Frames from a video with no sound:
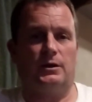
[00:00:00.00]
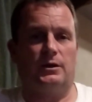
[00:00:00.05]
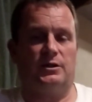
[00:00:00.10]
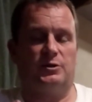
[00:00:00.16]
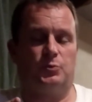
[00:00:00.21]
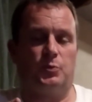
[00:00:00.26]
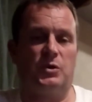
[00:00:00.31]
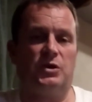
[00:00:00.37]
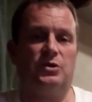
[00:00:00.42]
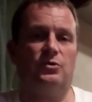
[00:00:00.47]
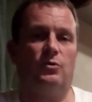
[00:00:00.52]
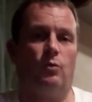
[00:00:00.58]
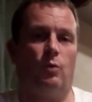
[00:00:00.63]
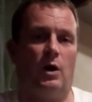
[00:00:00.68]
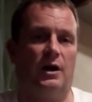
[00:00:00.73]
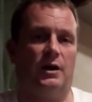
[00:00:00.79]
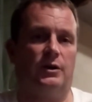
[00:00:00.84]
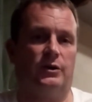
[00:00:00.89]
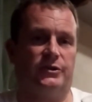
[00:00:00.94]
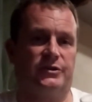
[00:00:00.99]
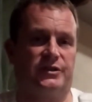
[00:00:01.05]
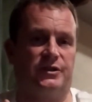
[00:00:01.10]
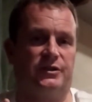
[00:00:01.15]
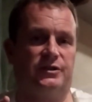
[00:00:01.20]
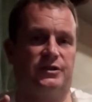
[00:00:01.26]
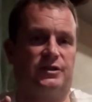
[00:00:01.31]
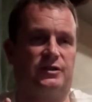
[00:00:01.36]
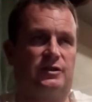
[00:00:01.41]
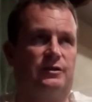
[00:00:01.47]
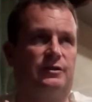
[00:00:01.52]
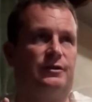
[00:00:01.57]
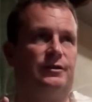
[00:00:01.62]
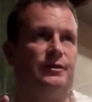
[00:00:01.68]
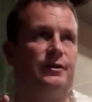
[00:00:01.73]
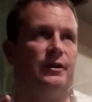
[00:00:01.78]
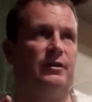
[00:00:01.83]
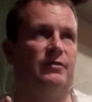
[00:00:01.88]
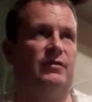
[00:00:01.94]
It's been a while since
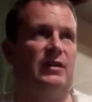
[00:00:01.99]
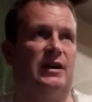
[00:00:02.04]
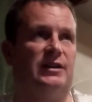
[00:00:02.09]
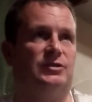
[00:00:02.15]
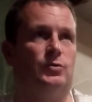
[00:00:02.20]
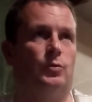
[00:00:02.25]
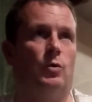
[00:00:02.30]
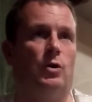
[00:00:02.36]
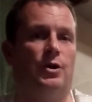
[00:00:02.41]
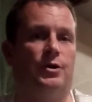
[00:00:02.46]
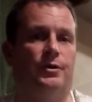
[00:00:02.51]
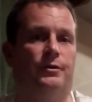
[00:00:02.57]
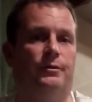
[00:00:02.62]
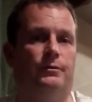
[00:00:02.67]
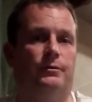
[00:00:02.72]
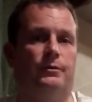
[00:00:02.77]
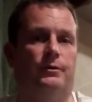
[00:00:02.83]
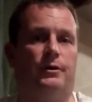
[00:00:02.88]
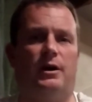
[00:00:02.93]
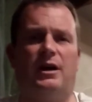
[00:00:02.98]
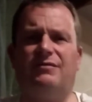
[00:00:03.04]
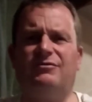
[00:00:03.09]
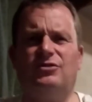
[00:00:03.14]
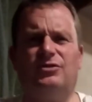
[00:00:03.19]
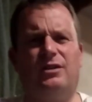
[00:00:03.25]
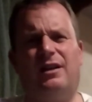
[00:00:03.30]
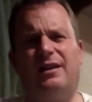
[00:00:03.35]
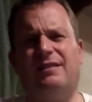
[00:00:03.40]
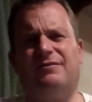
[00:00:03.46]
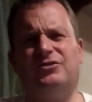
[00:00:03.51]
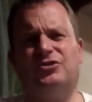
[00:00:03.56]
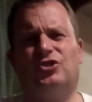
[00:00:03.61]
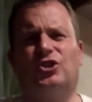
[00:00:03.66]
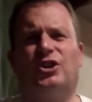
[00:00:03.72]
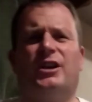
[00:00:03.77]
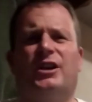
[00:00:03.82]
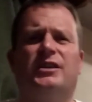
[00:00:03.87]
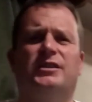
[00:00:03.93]
I've had one. I haven't
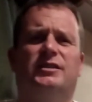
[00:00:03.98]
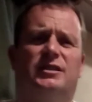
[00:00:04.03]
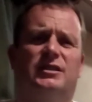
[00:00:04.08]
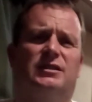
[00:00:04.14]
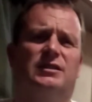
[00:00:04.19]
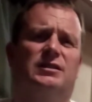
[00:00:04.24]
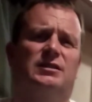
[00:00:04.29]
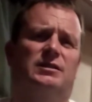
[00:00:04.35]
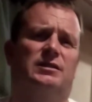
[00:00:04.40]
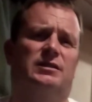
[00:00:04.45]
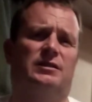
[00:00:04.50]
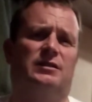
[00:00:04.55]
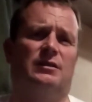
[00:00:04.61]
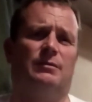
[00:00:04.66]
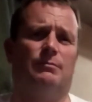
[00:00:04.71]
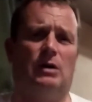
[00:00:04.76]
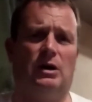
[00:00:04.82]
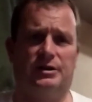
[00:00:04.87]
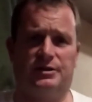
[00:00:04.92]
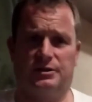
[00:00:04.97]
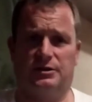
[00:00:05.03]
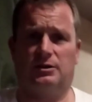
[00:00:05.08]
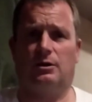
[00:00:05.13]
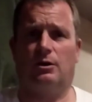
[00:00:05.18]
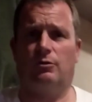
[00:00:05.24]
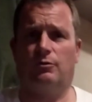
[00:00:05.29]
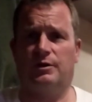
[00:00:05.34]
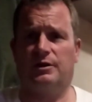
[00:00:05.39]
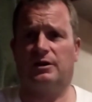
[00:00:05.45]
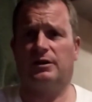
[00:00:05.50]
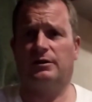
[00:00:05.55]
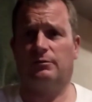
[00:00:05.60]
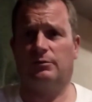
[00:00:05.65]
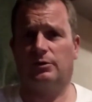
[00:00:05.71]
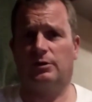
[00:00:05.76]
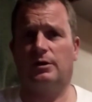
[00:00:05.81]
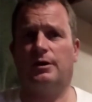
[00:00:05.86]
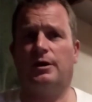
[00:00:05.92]
chased the mind-blowingly,
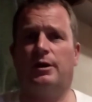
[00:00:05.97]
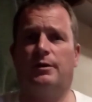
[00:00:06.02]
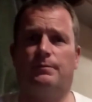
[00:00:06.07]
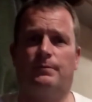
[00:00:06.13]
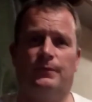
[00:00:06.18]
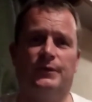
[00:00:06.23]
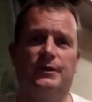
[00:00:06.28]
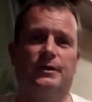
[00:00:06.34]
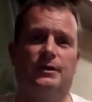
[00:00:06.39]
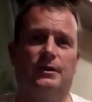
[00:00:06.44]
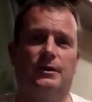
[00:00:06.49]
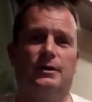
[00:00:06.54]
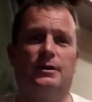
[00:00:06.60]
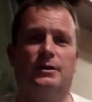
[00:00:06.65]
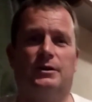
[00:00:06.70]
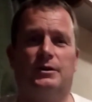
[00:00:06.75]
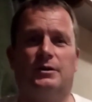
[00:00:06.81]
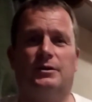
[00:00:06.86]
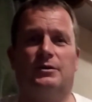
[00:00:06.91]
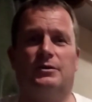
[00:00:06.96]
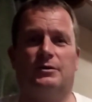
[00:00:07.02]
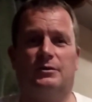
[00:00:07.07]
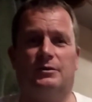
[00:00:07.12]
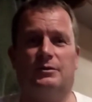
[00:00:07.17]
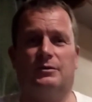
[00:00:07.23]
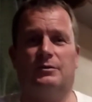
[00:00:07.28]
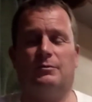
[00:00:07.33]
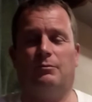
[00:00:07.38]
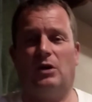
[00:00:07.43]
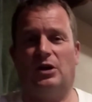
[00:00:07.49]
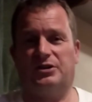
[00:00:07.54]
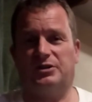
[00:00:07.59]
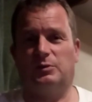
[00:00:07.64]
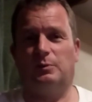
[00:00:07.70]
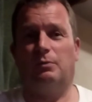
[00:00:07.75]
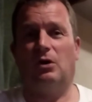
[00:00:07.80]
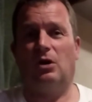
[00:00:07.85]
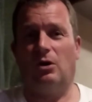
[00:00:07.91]
although
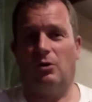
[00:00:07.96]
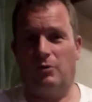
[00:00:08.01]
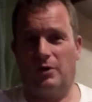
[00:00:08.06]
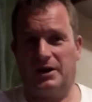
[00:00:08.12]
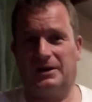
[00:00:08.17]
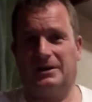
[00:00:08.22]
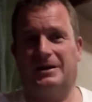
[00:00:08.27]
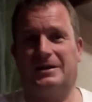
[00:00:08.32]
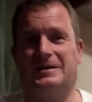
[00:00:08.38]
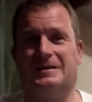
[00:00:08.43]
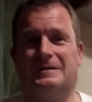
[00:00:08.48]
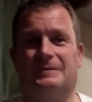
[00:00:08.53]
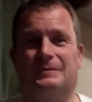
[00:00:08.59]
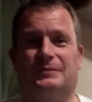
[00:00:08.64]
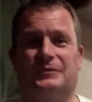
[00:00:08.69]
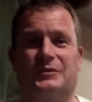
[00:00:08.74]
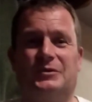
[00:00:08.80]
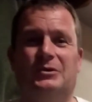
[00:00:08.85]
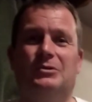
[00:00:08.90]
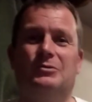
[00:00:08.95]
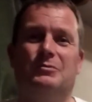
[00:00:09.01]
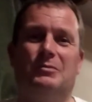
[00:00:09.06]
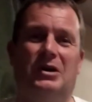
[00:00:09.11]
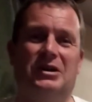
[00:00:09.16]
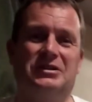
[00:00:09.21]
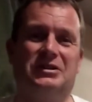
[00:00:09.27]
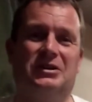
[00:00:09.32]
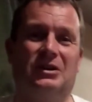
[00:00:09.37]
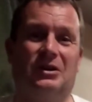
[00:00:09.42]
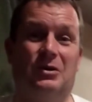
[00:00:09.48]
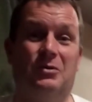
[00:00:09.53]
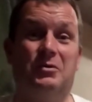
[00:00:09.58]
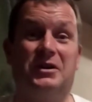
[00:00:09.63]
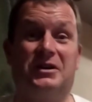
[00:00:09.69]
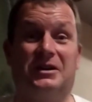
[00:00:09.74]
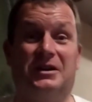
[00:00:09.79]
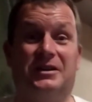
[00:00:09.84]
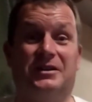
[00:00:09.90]

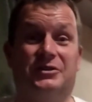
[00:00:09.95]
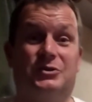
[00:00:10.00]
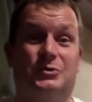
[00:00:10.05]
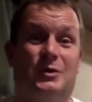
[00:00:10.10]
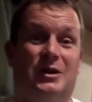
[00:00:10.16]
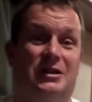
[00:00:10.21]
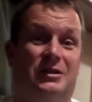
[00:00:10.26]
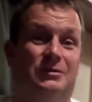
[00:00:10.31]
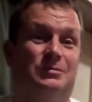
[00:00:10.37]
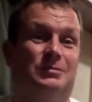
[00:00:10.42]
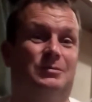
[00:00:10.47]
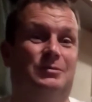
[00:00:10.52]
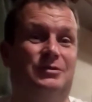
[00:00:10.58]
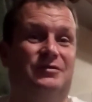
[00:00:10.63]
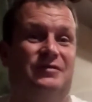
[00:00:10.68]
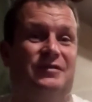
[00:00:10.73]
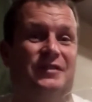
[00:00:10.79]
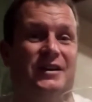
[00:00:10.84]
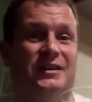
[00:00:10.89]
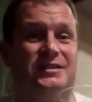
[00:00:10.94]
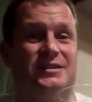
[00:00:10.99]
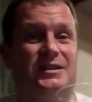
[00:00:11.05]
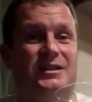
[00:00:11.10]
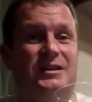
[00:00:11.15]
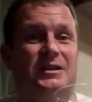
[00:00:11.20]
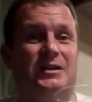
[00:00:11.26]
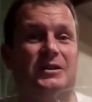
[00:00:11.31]
mind-glowingly as well would fit.